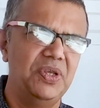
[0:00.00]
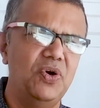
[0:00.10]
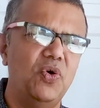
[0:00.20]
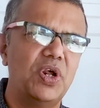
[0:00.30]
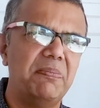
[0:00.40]

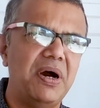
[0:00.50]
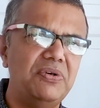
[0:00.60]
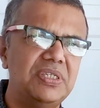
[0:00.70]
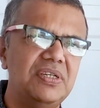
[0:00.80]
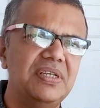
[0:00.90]
or
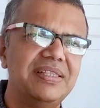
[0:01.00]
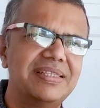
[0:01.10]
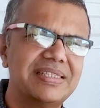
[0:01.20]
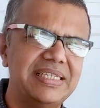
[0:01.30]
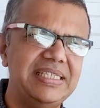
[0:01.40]
about
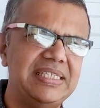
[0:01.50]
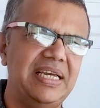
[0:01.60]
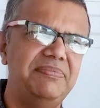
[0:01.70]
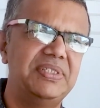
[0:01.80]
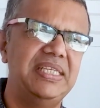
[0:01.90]
3
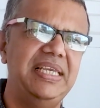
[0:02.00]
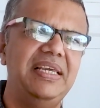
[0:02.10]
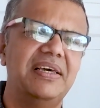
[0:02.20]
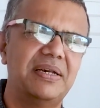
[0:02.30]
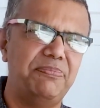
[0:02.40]
times
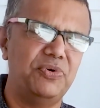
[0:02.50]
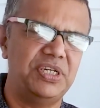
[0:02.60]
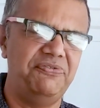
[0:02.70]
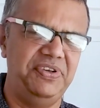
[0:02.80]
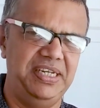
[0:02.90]
the
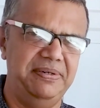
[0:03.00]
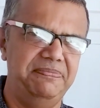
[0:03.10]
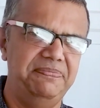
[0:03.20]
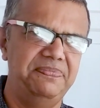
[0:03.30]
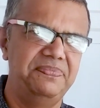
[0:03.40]
reported figure.
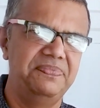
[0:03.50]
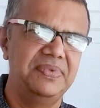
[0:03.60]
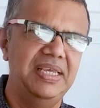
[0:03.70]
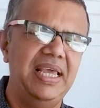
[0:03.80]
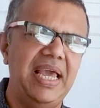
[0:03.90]

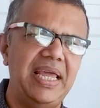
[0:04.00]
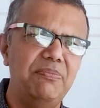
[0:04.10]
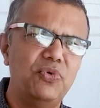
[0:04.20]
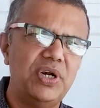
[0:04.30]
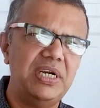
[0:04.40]

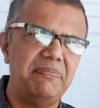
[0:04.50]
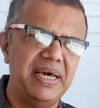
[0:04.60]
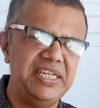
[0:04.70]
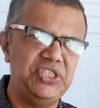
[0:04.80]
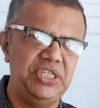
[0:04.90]
And Murad
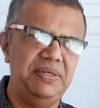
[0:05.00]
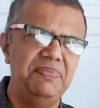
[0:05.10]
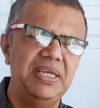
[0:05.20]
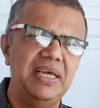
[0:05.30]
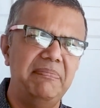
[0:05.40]
Banerjee,
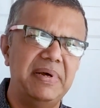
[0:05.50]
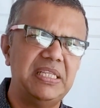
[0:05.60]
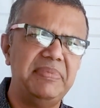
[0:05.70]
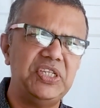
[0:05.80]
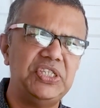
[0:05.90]
a
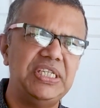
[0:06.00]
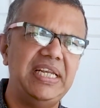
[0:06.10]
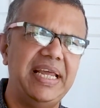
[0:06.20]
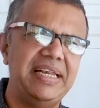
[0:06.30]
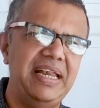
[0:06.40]
mathematician
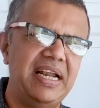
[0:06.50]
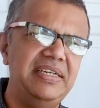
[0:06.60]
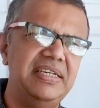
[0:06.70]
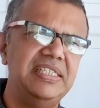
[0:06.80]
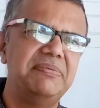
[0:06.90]
at
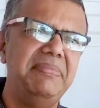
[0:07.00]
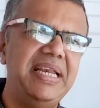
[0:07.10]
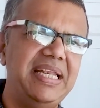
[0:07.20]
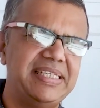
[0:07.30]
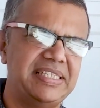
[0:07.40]
London's
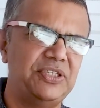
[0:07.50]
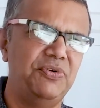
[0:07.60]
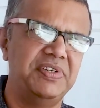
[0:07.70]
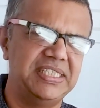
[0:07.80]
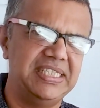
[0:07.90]
Middlesex
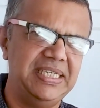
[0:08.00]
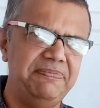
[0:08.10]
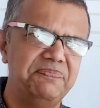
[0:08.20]
University,